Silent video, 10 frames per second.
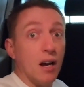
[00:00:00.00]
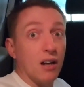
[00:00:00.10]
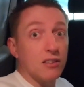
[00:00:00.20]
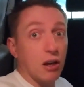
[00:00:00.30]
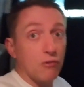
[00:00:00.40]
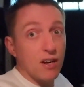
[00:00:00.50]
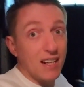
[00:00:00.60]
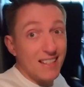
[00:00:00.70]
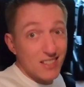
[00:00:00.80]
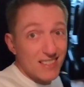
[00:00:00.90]
And so
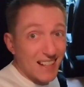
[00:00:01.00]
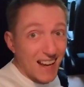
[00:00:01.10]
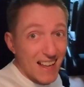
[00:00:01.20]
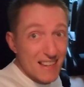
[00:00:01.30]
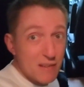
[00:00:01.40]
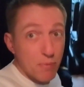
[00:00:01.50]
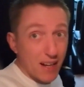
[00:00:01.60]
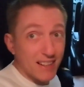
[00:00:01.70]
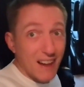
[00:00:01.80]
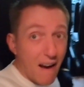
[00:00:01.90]
really, just to get this
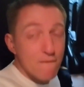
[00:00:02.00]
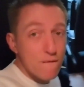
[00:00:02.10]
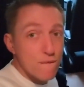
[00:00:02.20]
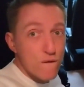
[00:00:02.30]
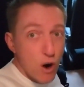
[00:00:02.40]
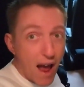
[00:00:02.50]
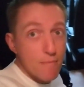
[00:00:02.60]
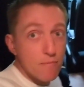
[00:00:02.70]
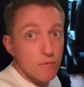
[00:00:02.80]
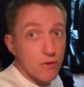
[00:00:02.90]
bit done
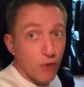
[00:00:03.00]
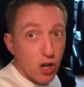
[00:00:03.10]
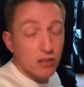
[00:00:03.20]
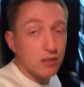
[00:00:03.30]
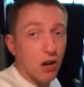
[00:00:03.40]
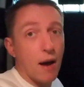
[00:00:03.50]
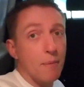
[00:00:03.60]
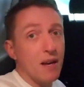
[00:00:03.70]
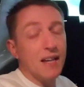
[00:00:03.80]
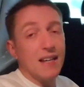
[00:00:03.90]
right the first time